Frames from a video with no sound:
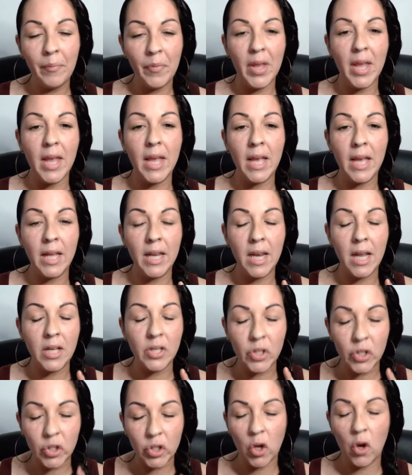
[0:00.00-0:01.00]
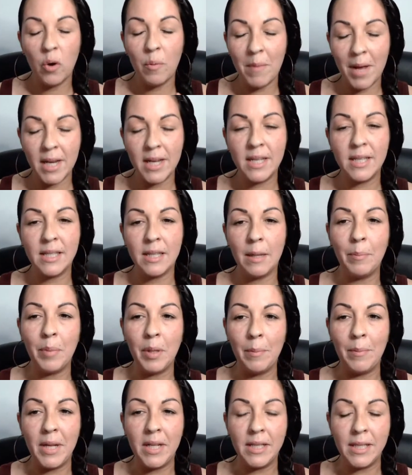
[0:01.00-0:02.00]
in so many
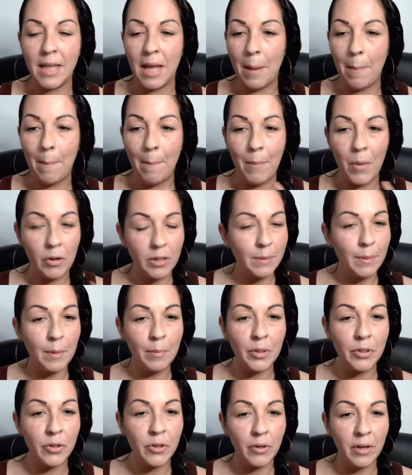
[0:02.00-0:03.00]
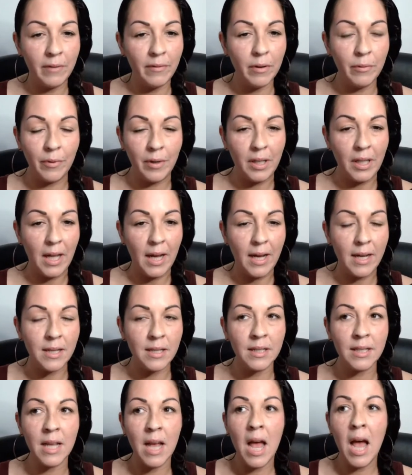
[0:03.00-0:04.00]
supplements that most people don't even
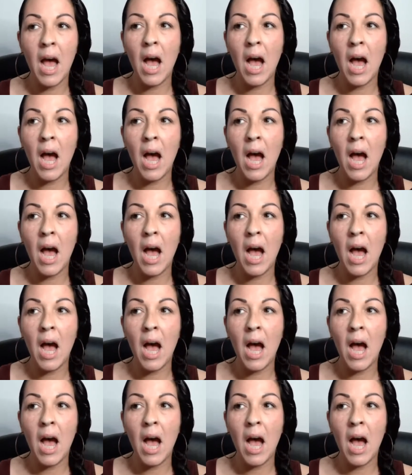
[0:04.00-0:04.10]
realize,